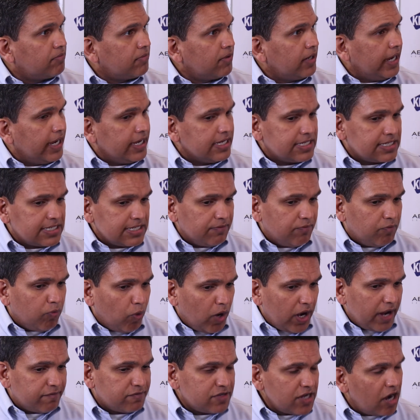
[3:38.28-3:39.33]
is
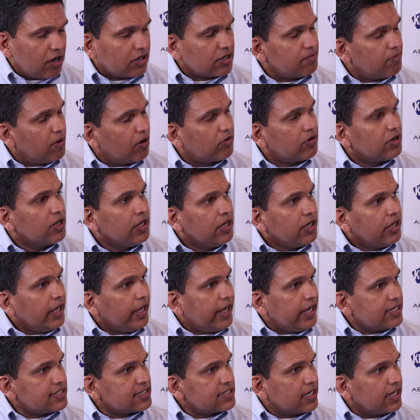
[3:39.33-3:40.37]
what I've talked about
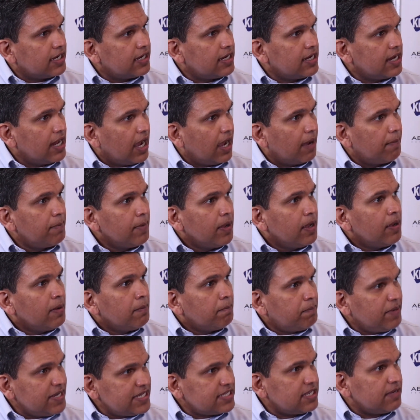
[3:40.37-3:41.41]
is in
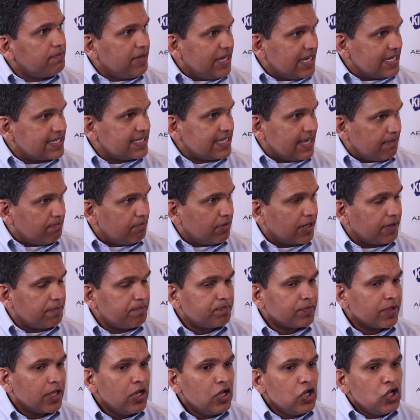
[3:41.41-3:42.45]
PCB assembly.
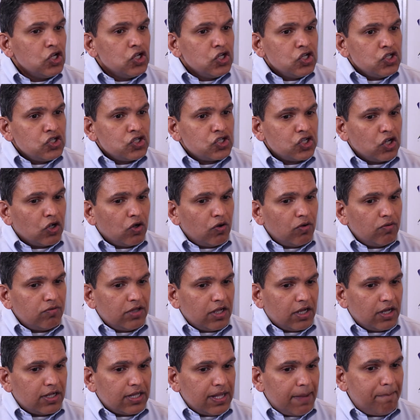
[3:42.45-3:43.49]
So
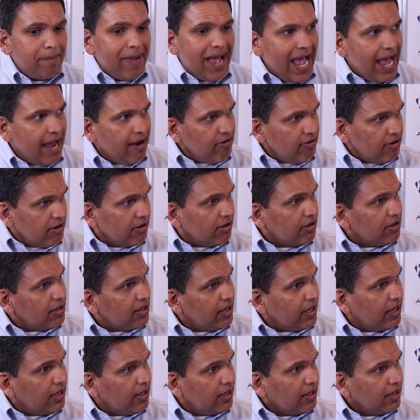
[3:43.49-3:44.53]
the parallel
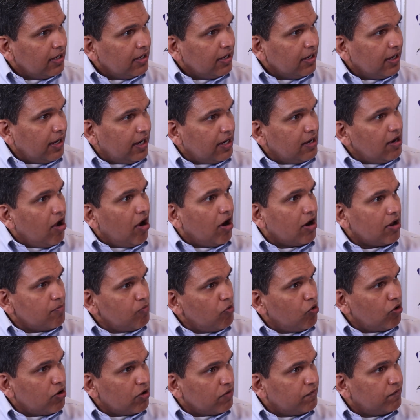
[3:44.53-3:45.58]
in
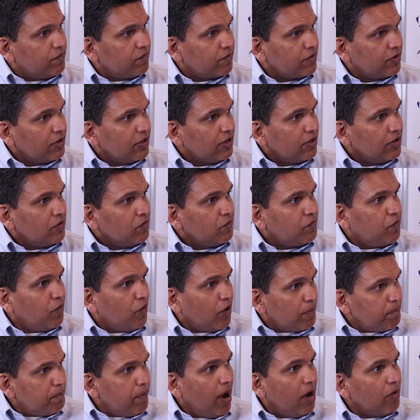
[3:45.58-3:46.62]
automotive
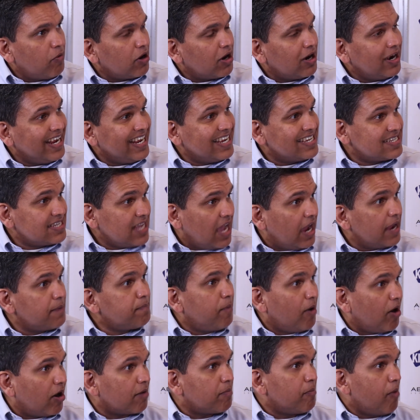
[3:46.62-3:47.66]
for power is high
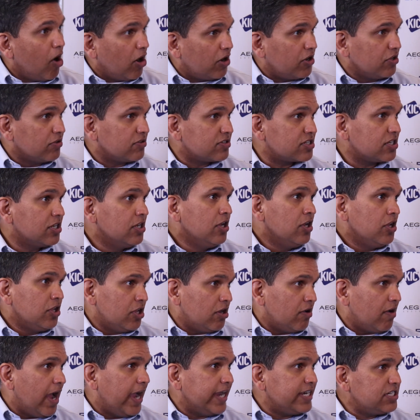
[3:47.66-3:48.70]
power modules,
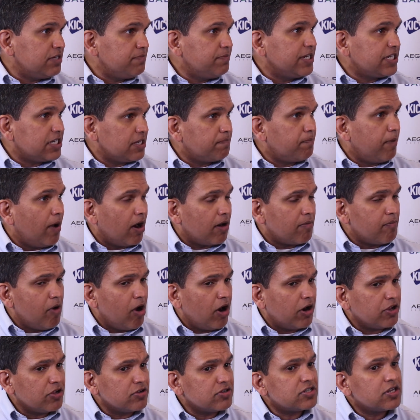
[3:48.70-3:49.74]
your IGBT power
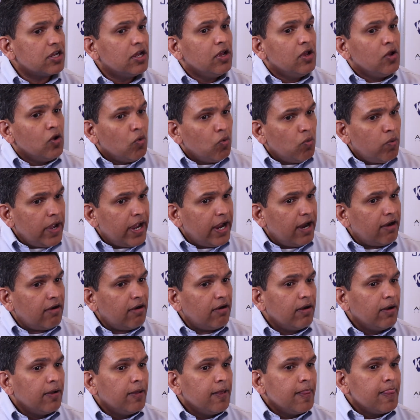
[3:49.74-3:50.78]
modules, where
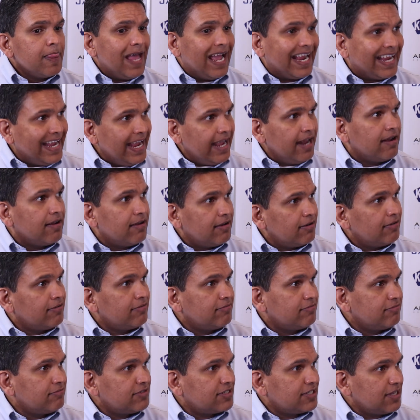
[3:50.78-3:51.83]
again
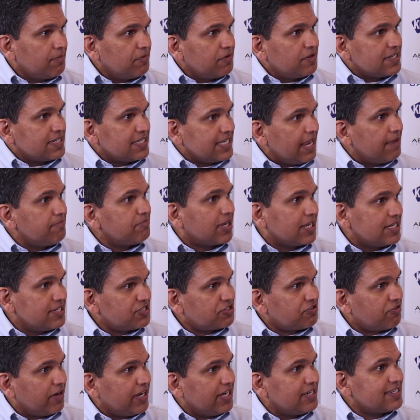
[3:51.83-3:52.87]
some of the same
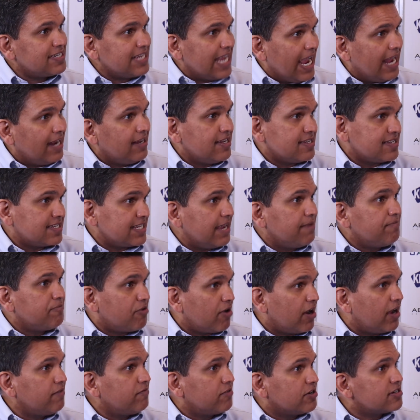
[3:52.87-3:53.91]
constraints and the same
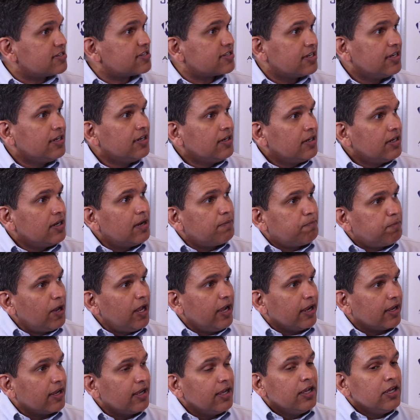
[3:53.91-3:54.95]
drivers
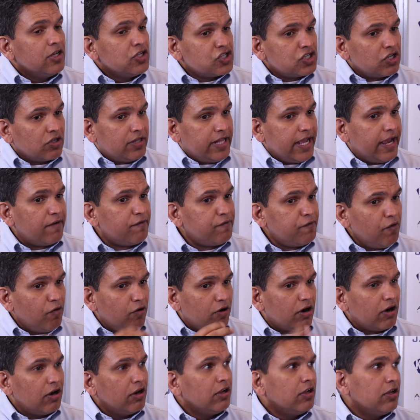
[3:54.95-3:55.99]
apply. So
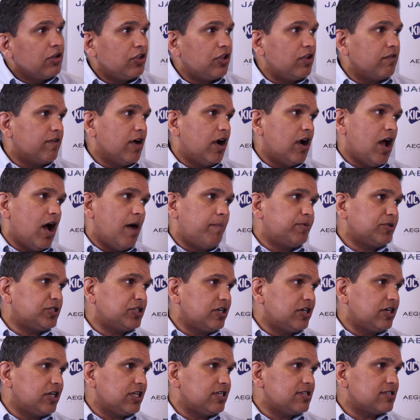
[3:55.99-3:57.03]
therefore you've got
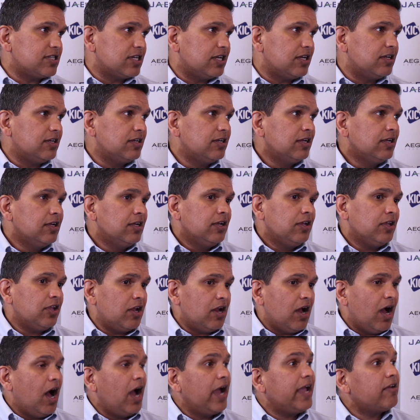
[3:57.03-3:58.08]
opportunities in
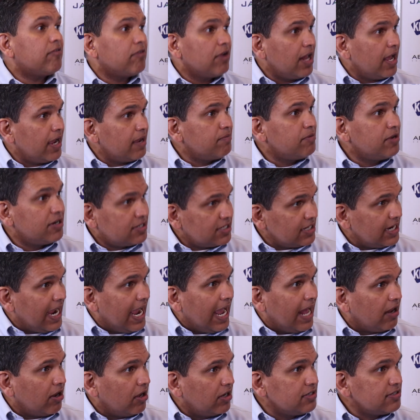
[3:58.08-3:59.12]
high reliability
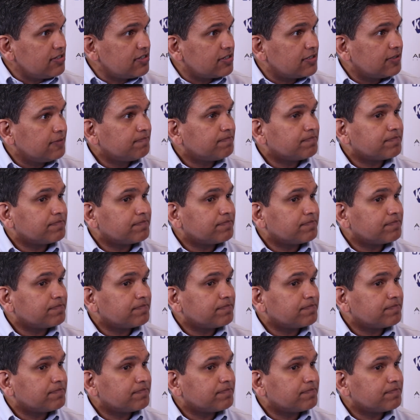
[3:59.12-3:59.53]
alloys,